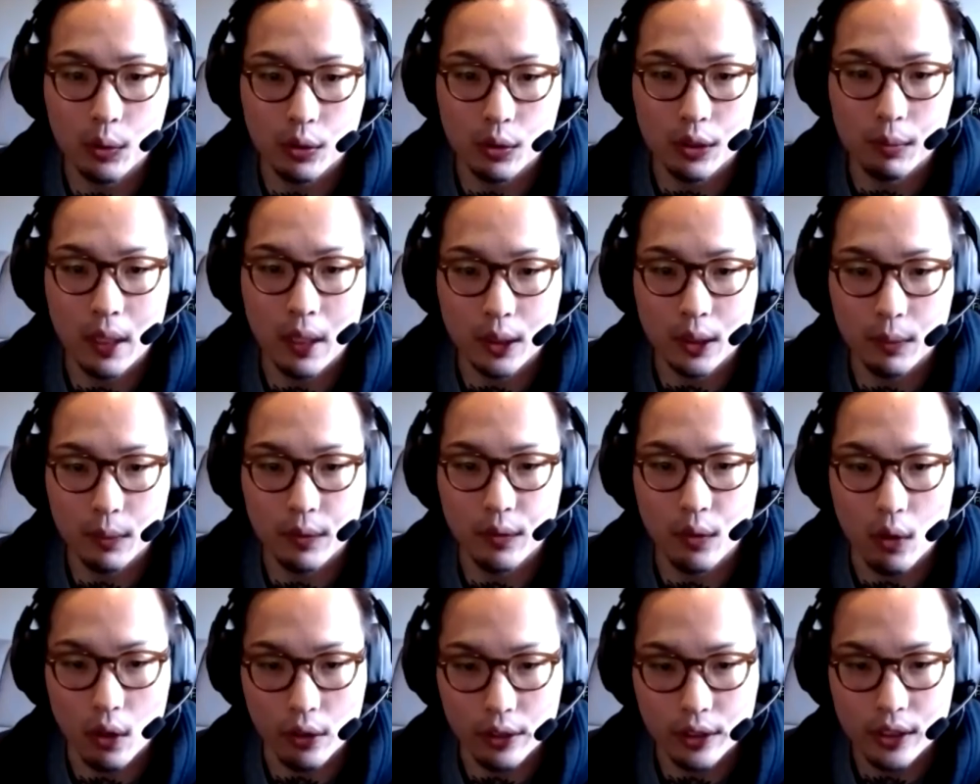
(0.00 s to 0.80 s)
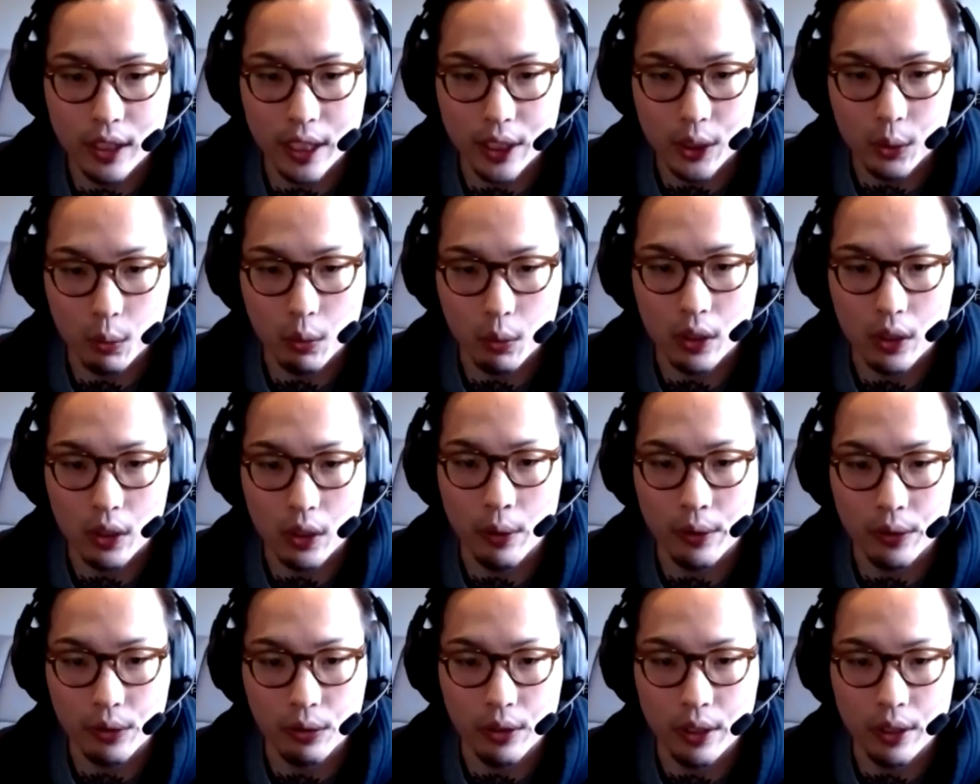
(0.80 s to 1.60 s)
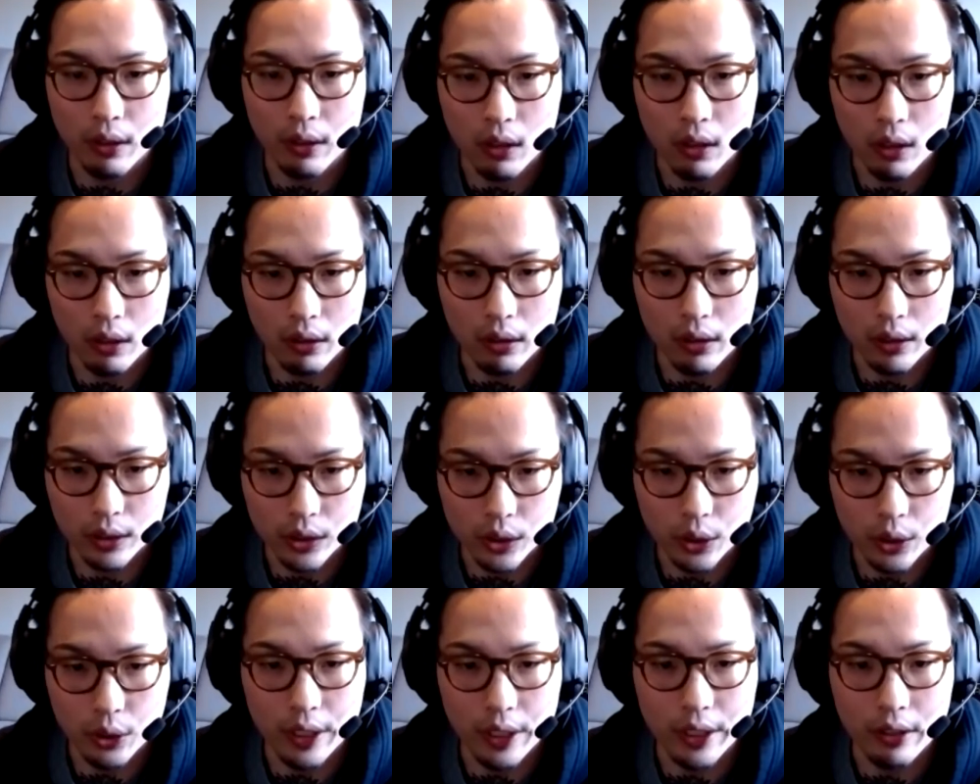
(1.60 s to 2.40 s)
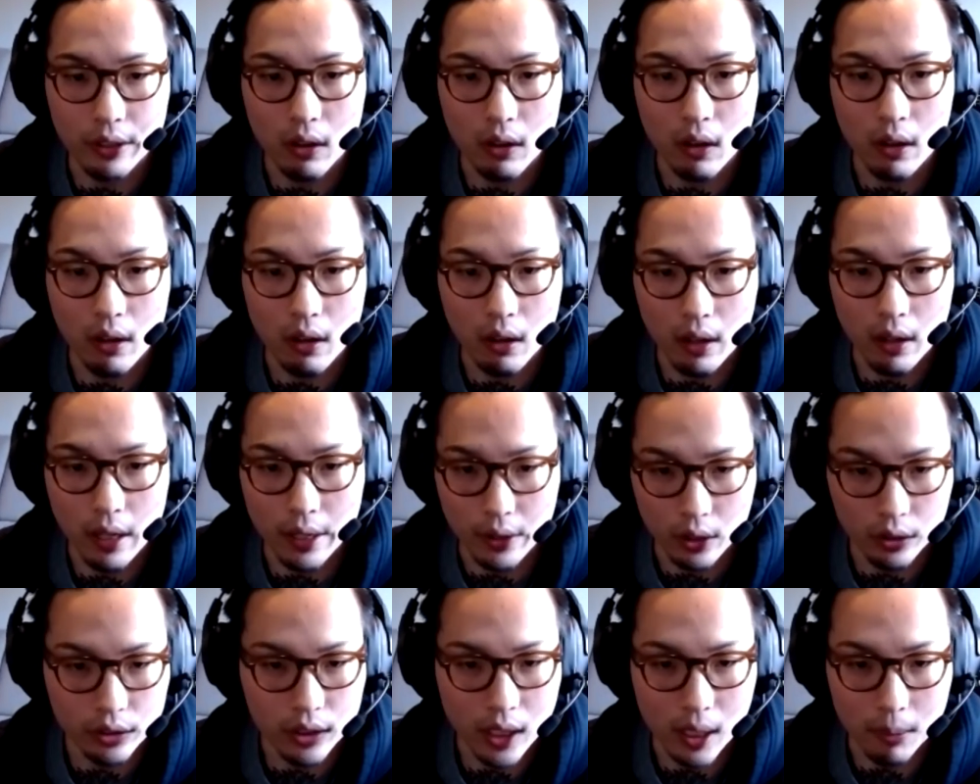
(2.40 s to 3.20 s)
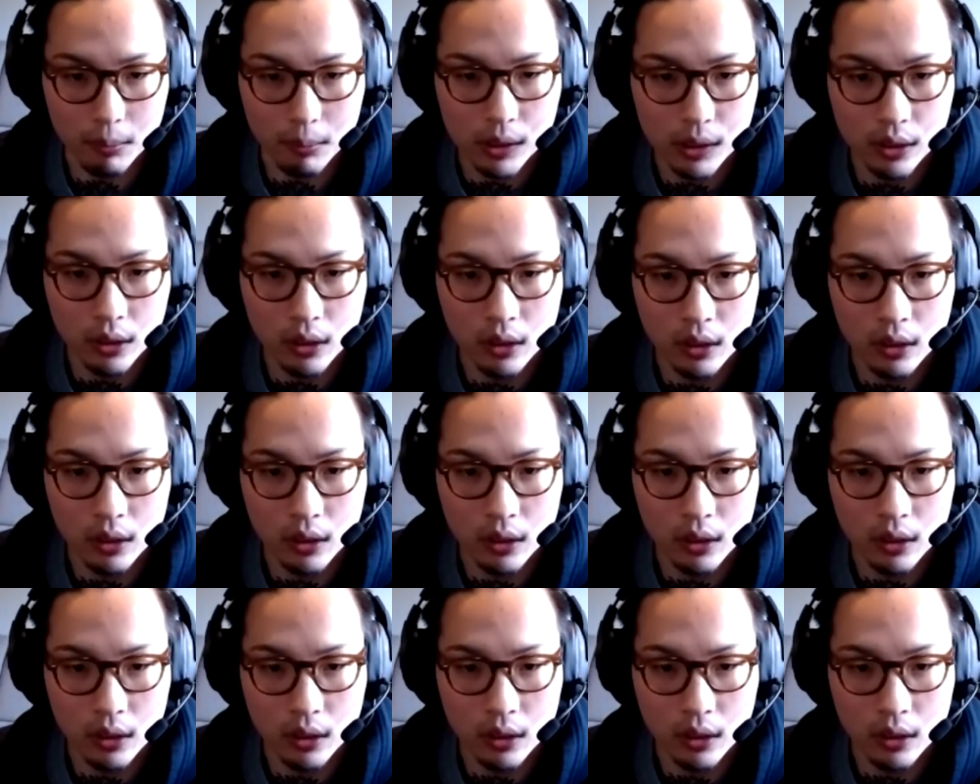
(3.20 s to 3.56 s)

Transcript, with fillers: responsible for all the text work going through the the studio at all times.